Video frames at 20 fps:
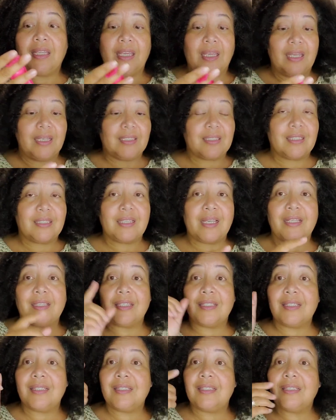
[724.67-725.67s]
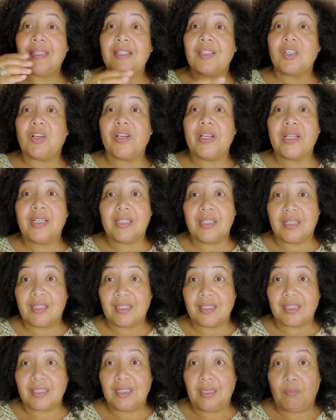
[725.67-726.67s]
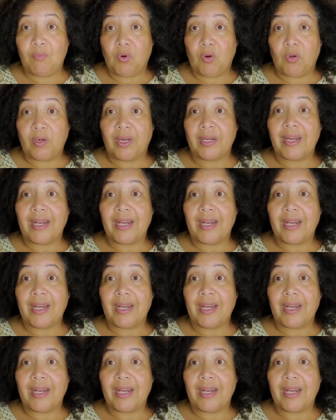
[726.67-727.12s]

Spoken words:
the thing is that this is, these are easy to sleep on.